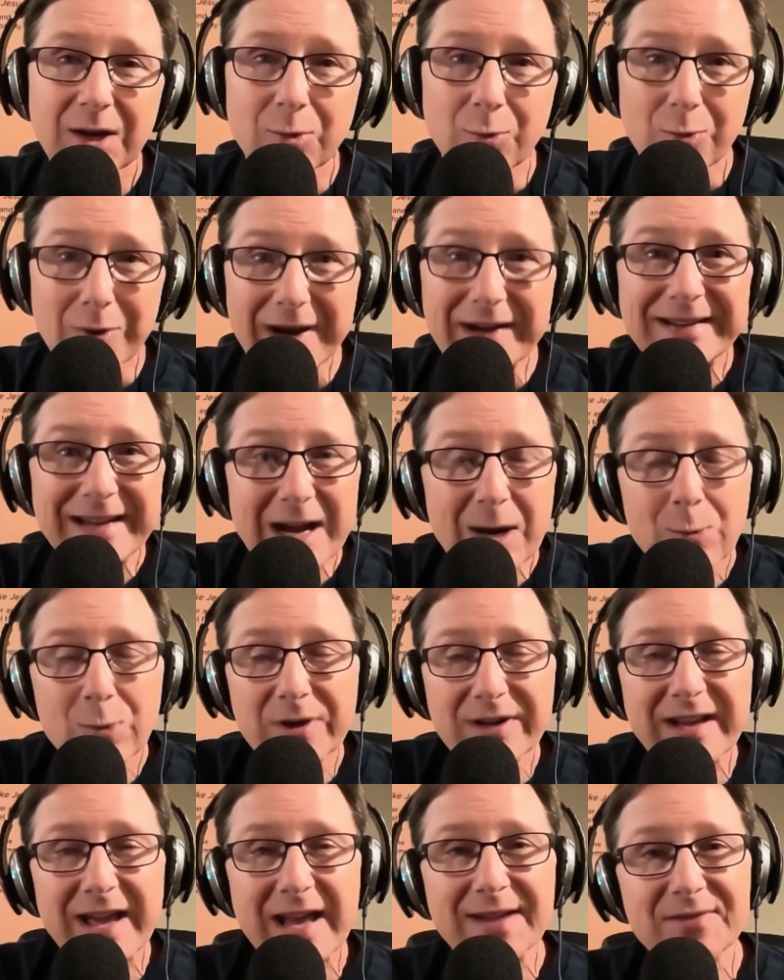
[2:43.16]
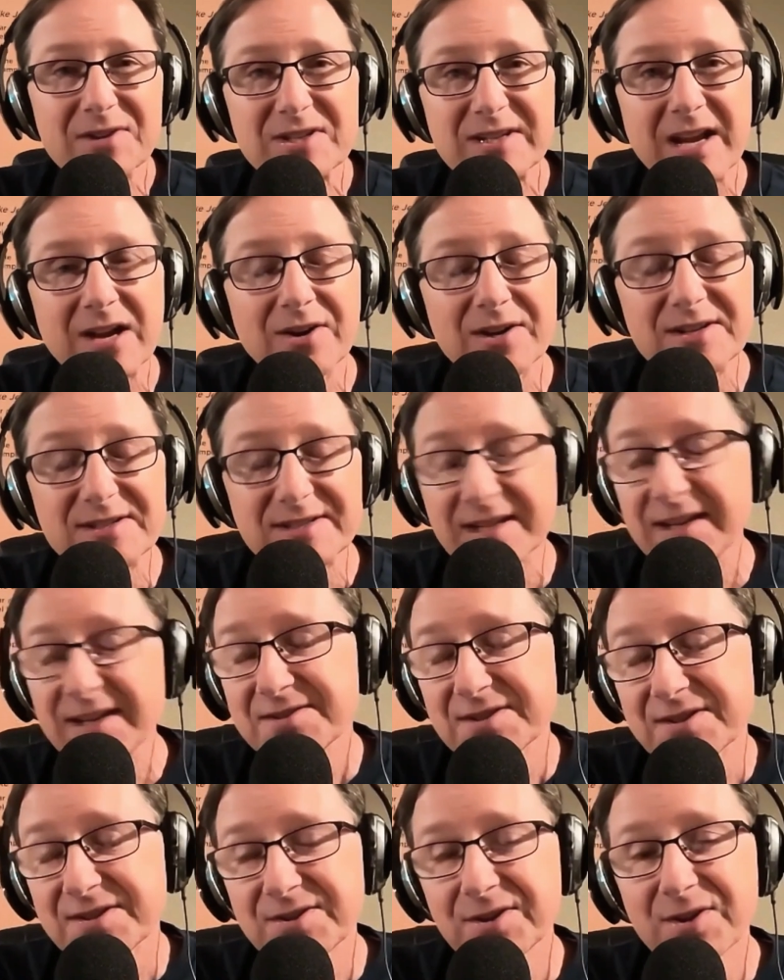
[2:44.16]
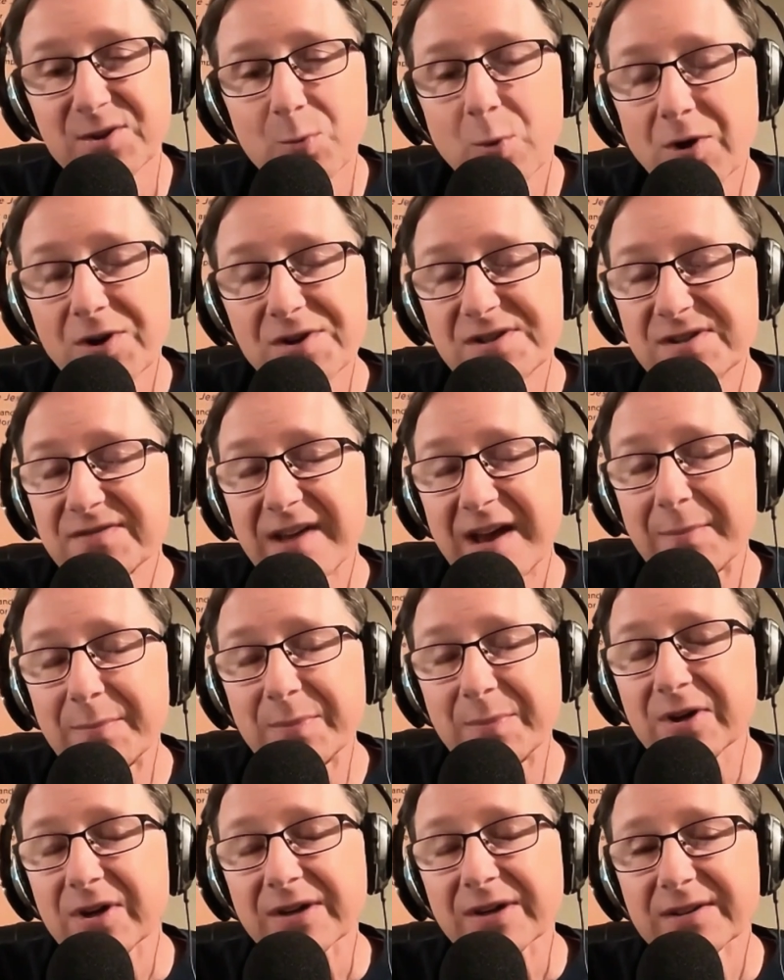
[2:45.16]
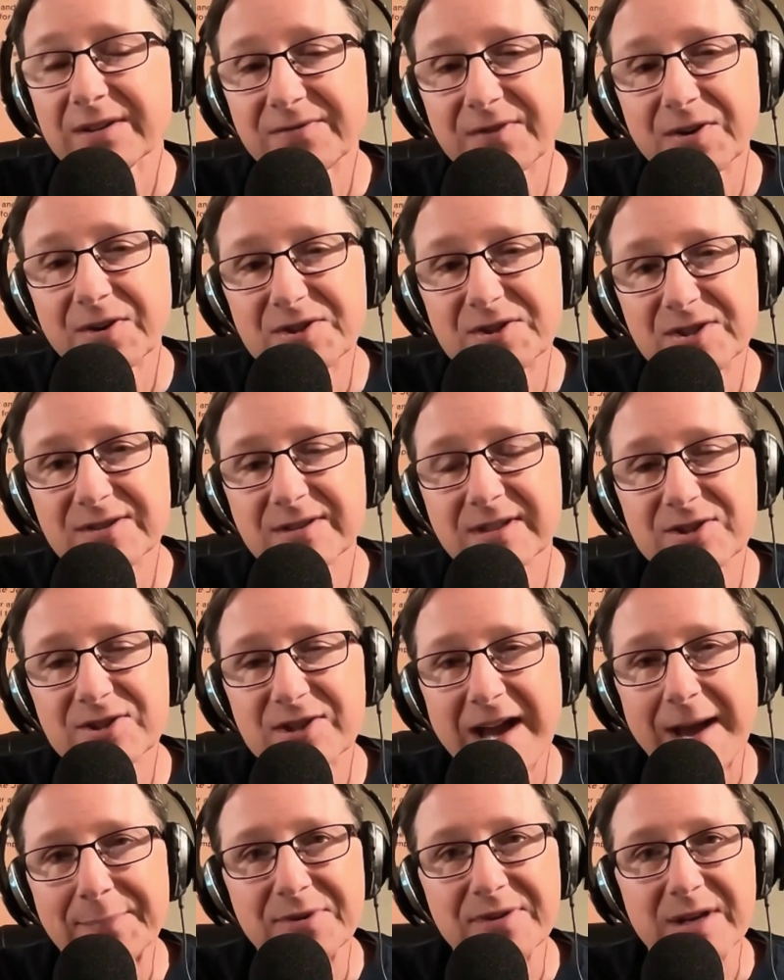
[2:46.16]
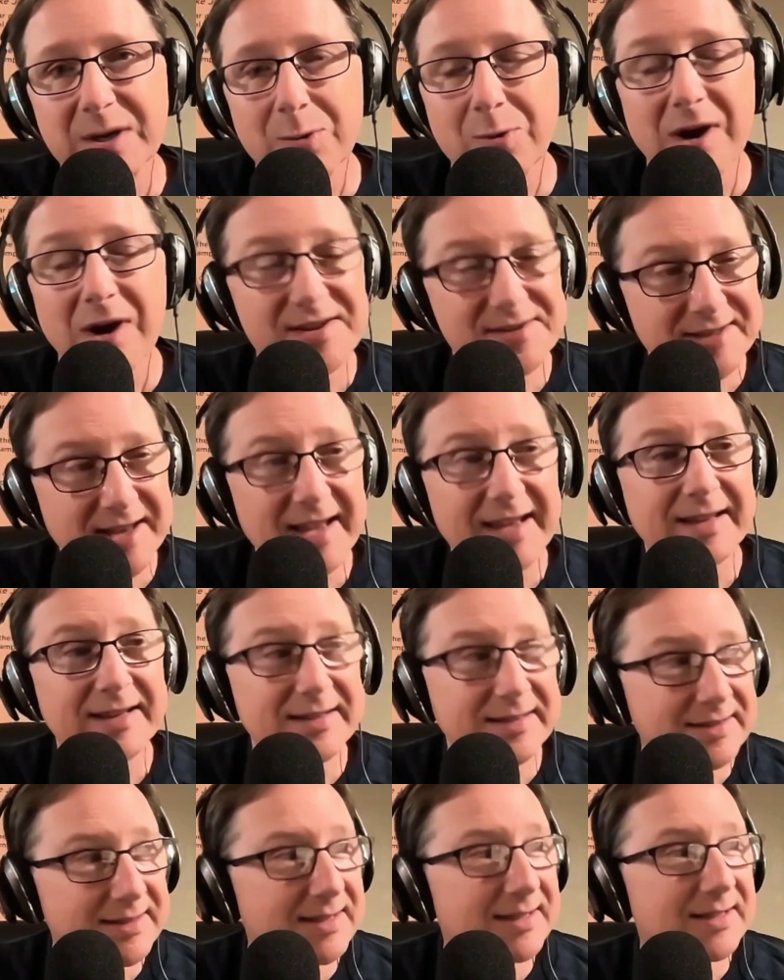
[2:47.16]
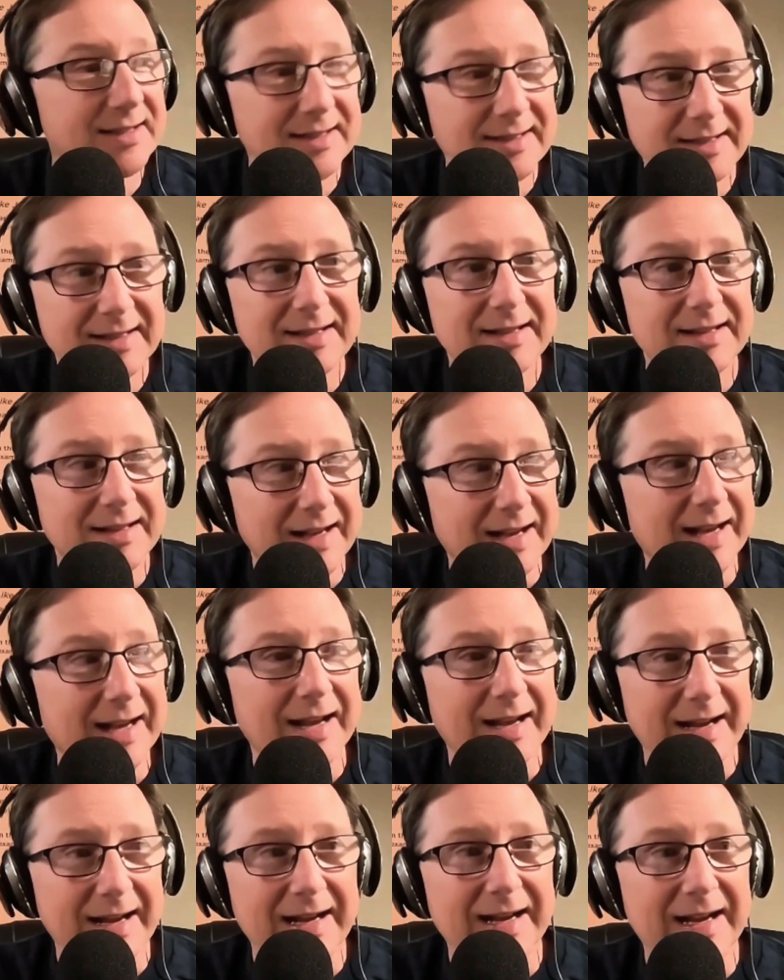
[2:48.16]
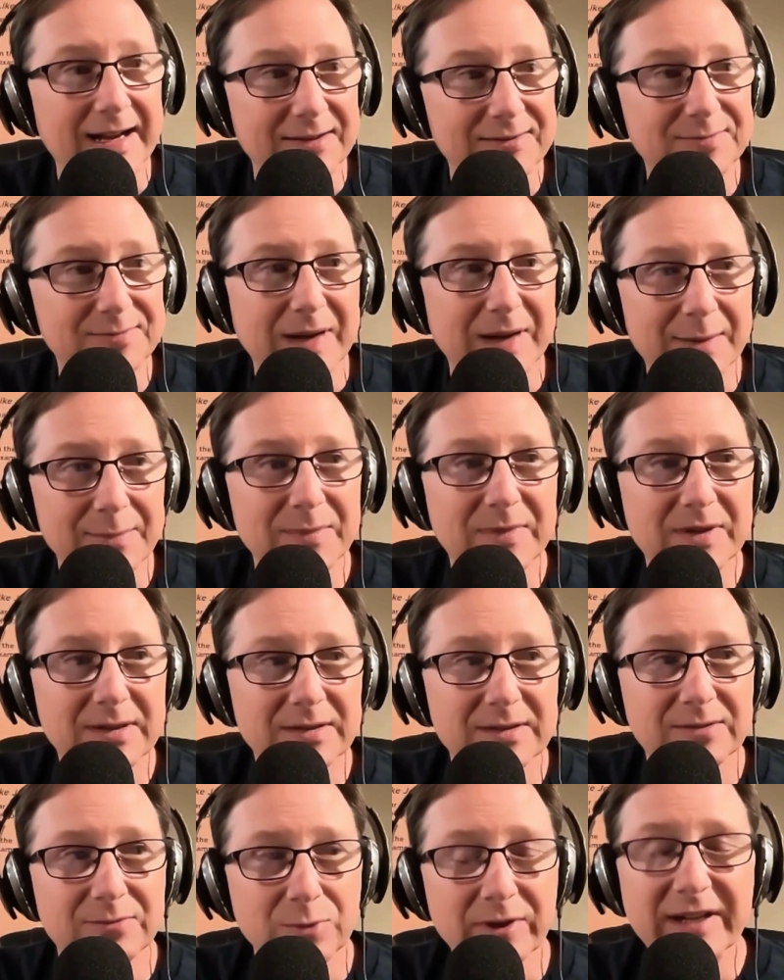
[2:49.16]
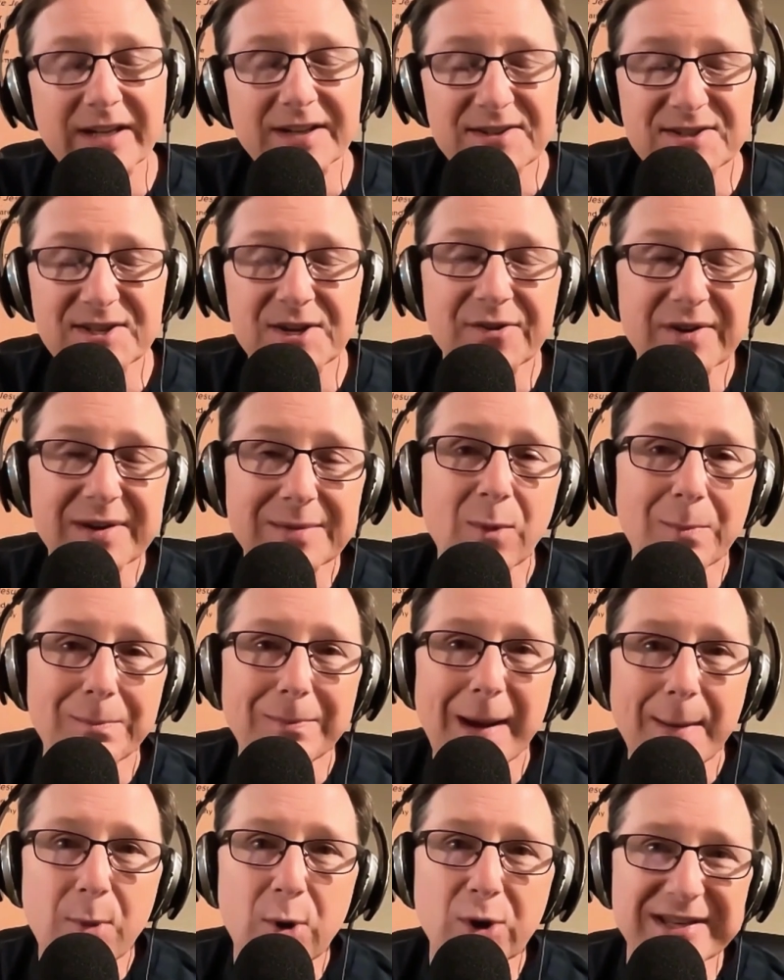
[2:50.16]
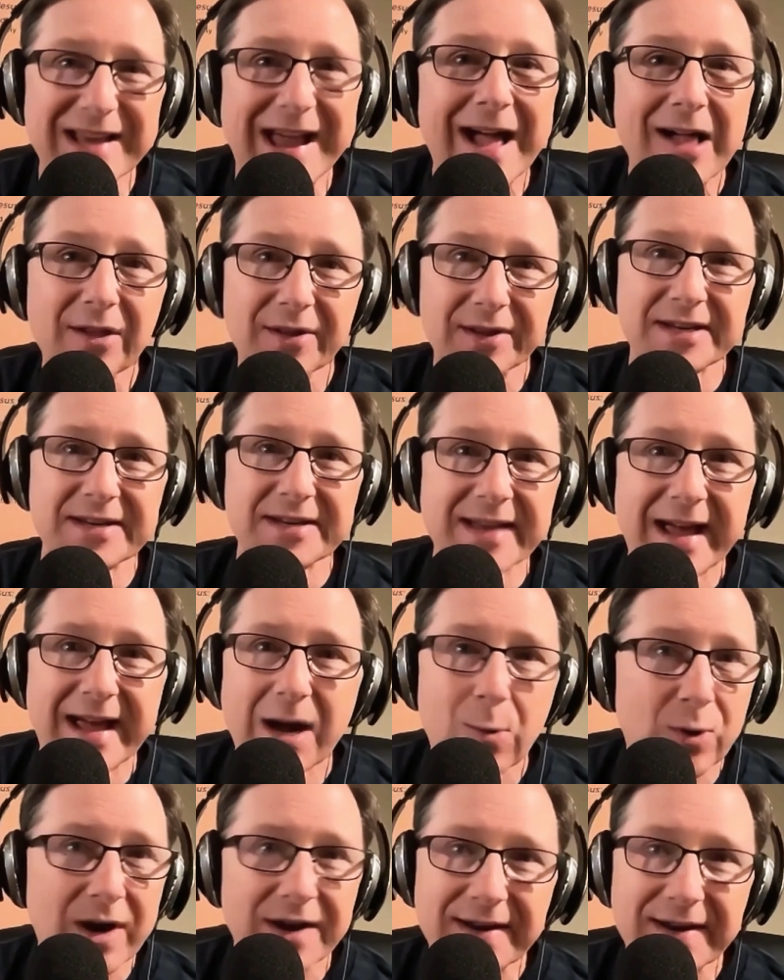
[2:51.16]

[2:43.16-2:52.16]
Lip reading: right now we're in kind of a scary season. So the words of that book, the first chapter there, where I said, I'm really considering my mortality now, where I